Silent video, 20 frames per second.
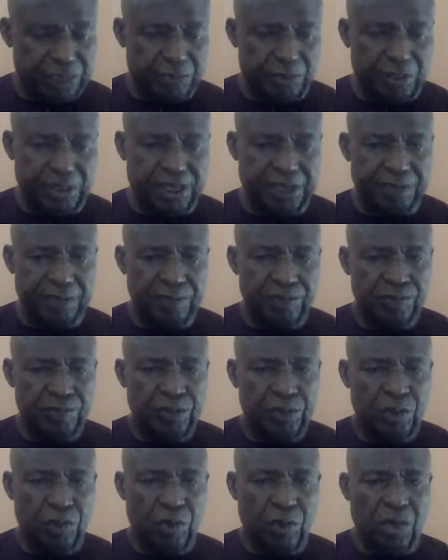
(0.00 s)
morning?
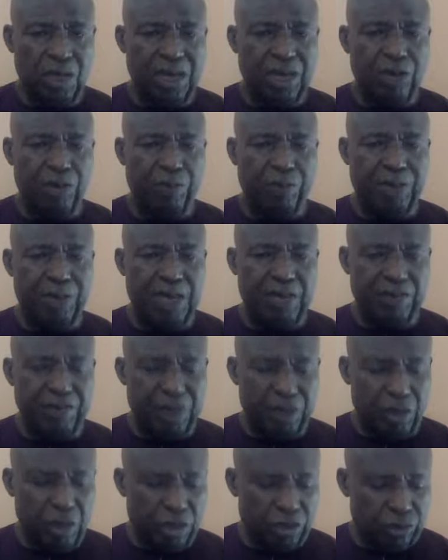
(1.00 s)
What are you
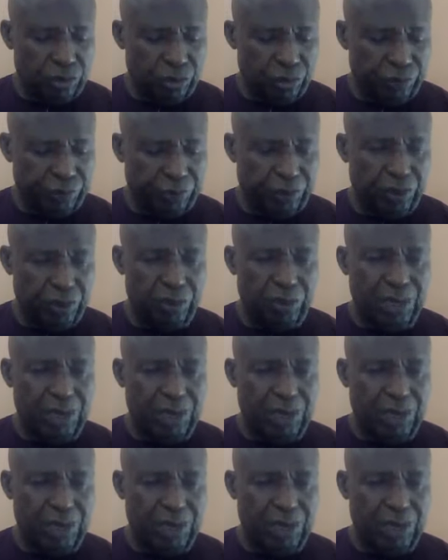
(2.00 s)
believing God to do for you?